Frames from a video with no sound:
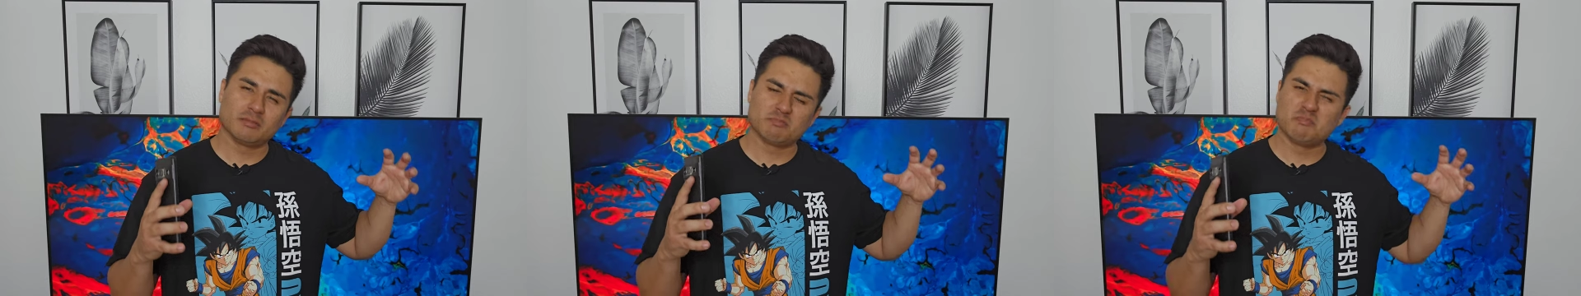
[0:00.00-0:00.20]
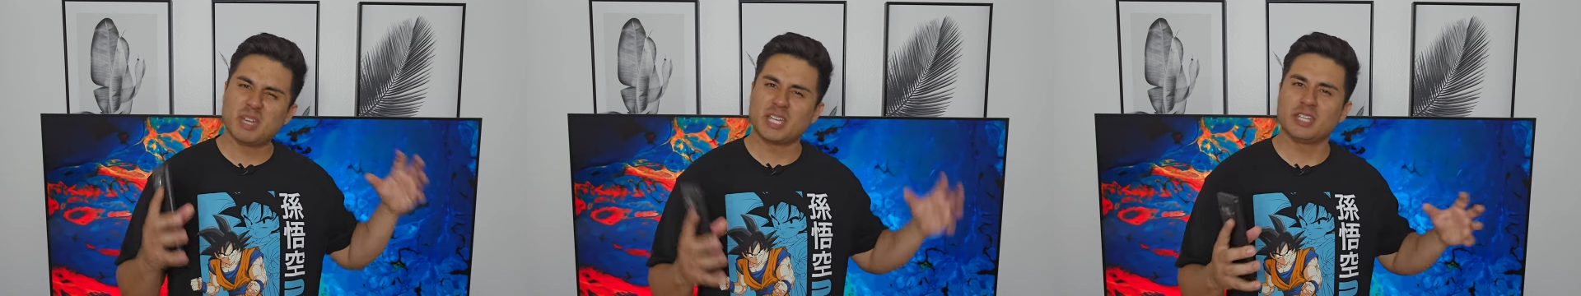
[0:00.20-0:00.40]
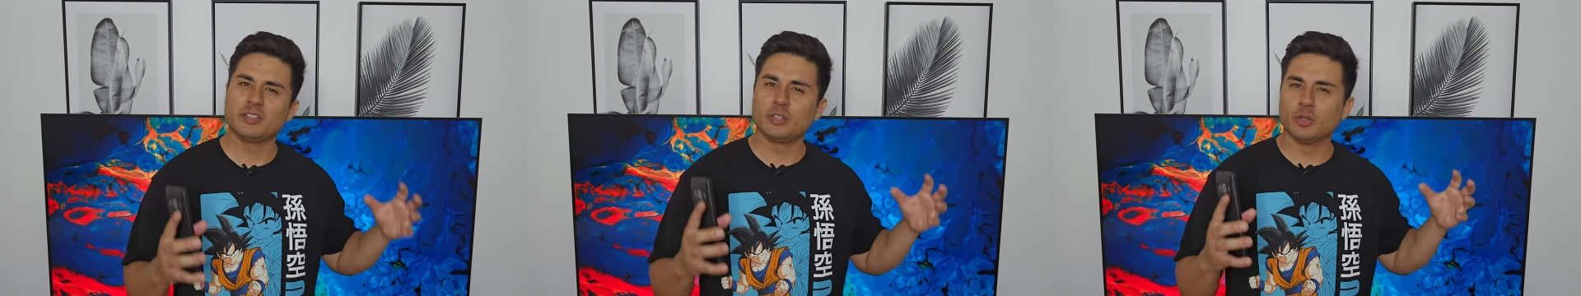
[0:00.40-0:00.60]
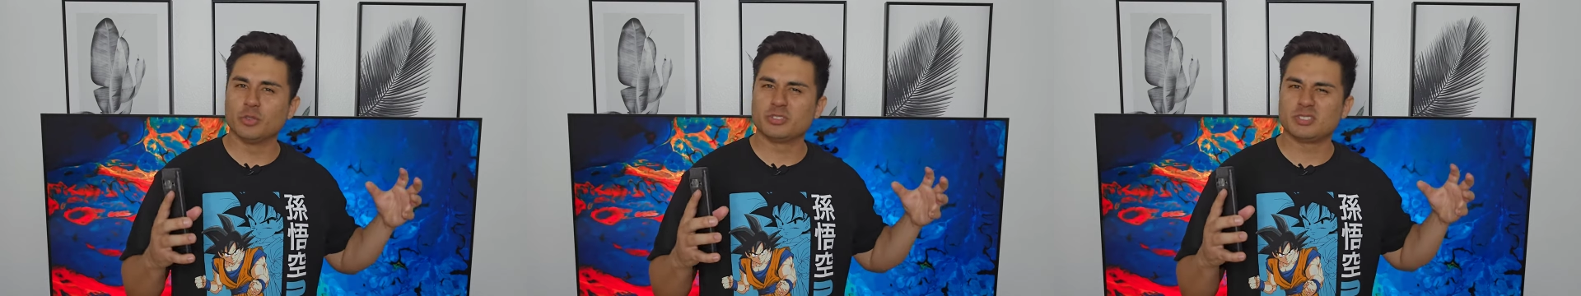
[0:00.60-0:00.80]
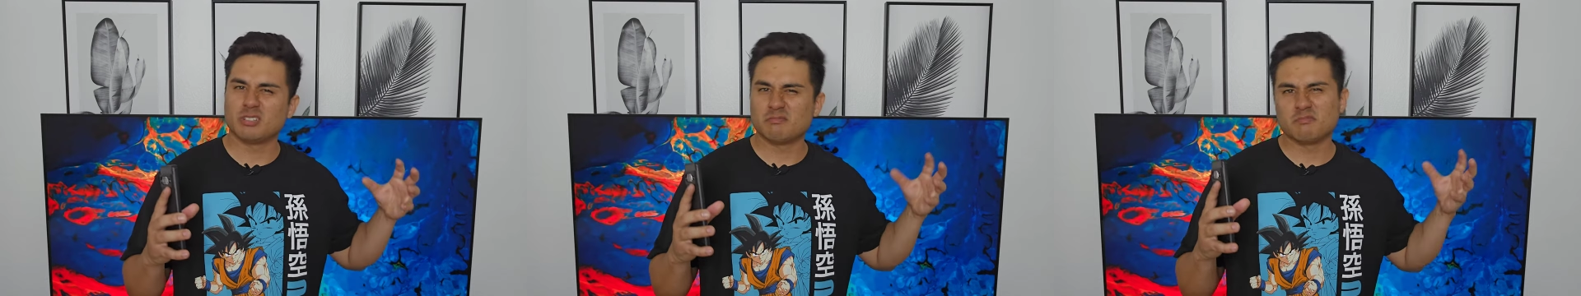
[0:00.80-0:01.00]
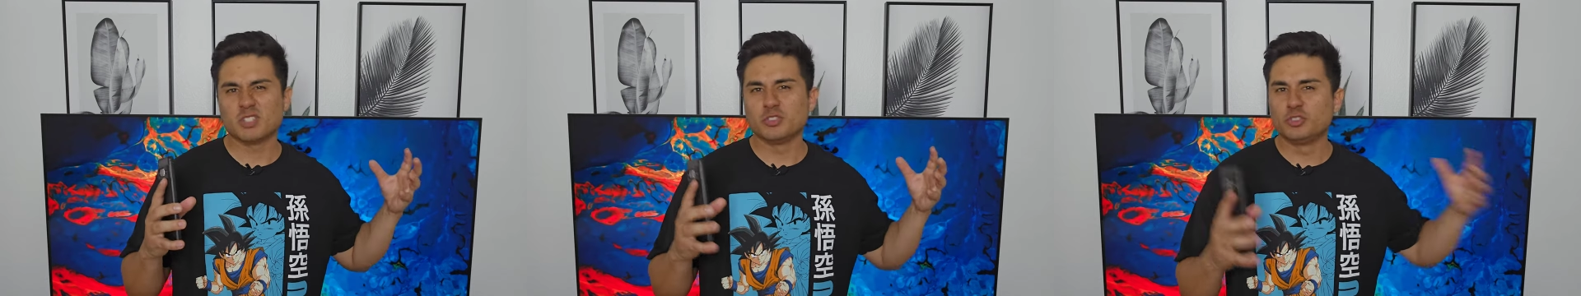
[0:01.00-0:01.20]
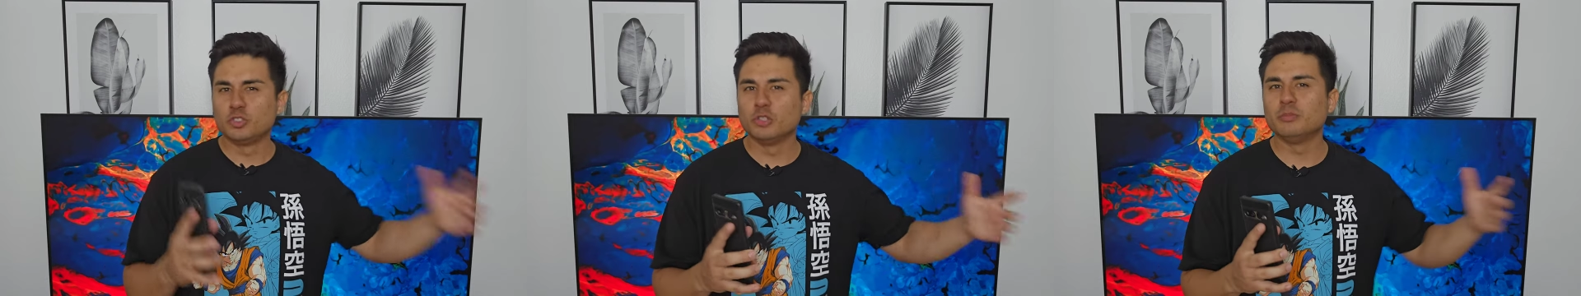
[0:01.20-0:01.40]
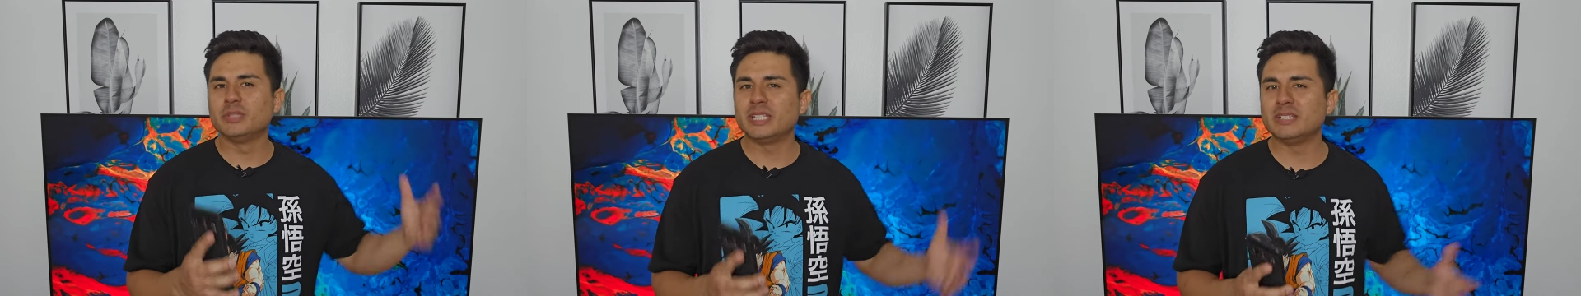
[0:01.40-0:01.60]
making those
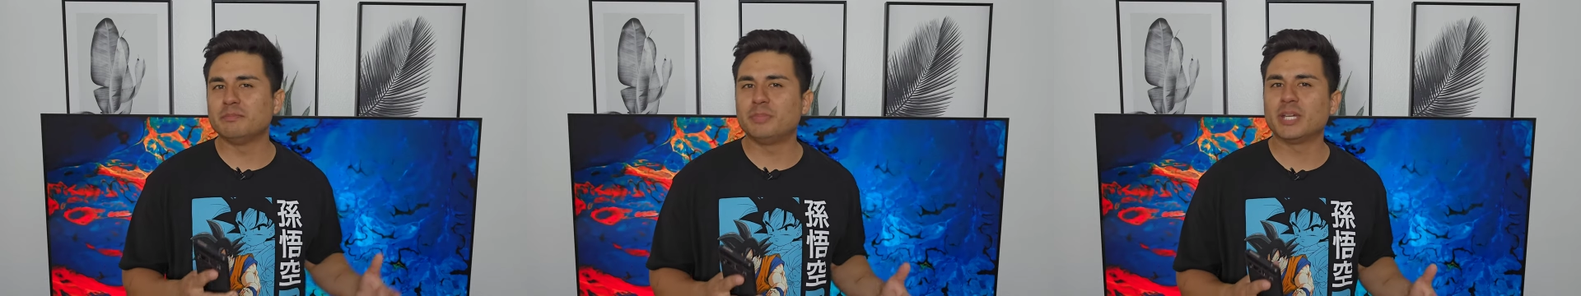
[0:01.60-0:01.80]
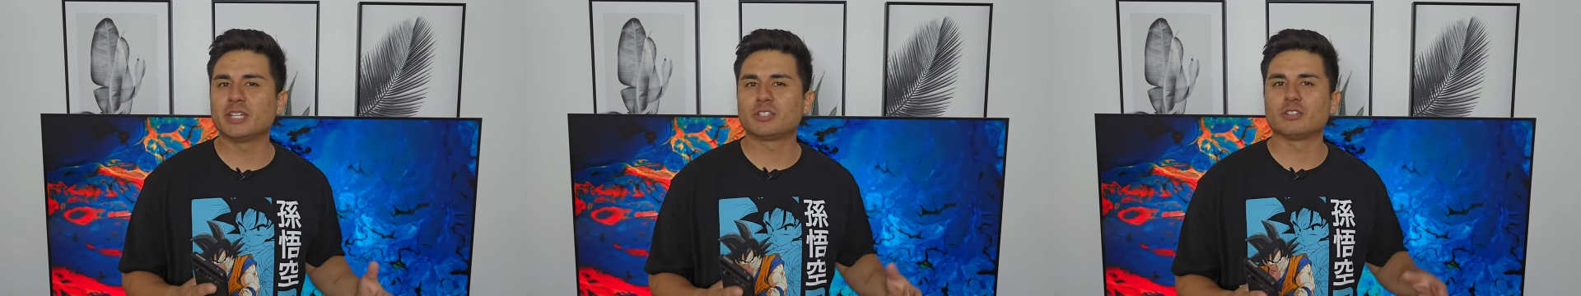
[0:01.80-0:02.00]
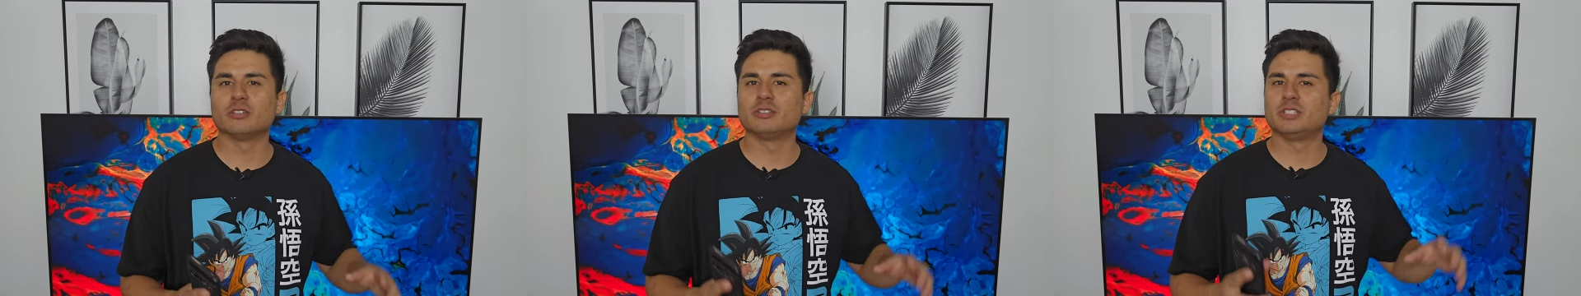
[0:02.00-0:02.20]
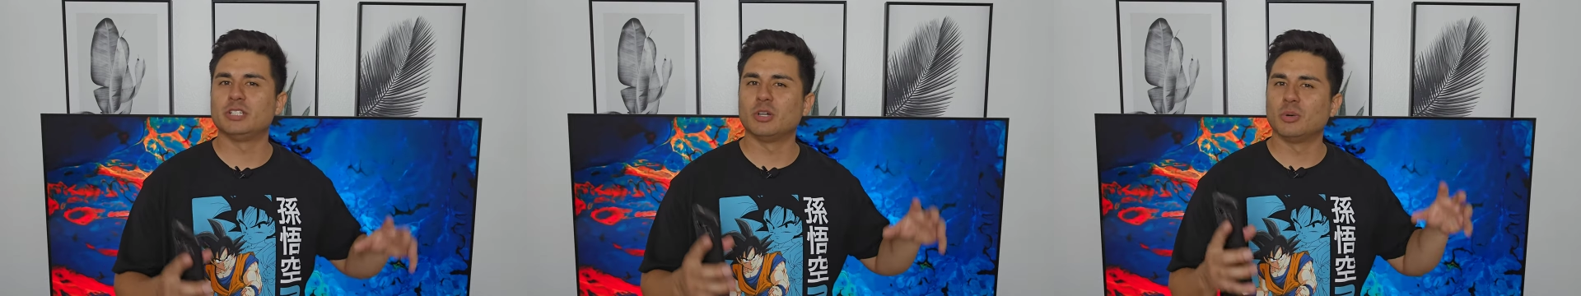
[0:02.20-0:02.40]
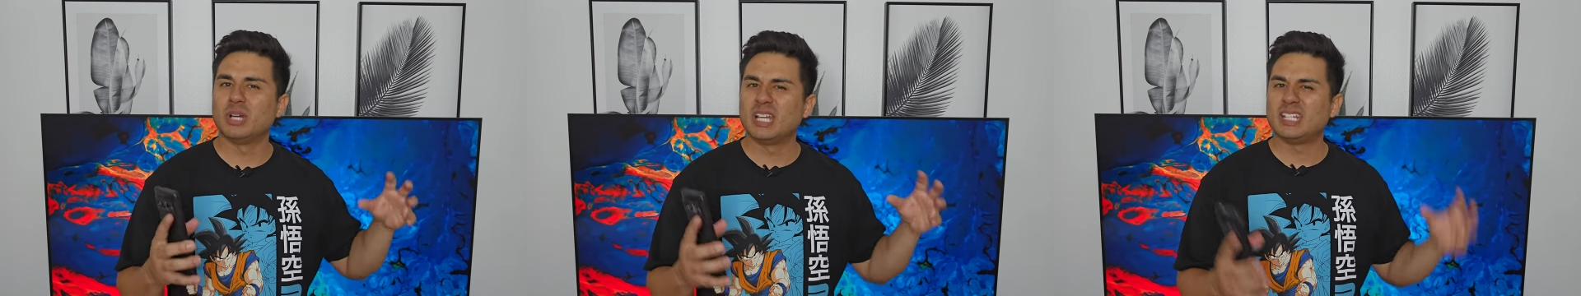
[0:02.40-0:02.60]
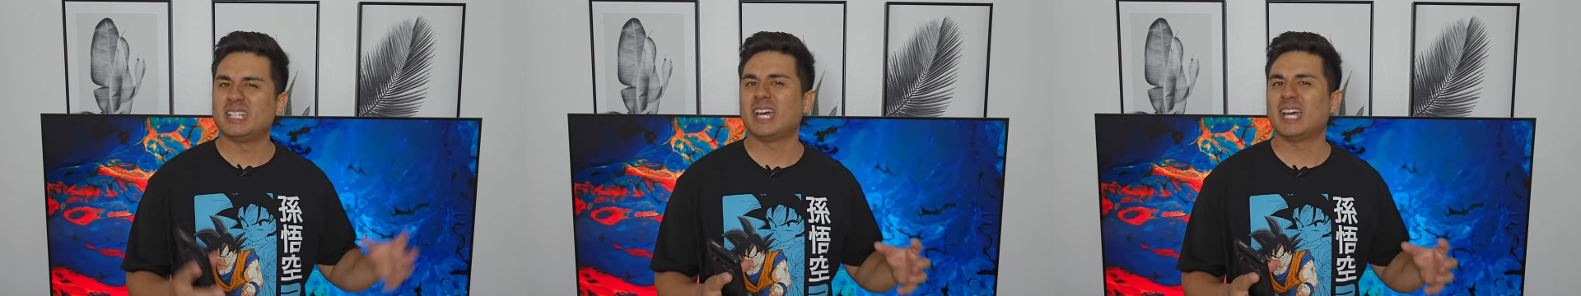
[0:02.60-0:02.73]
zoomed in pictures, you know,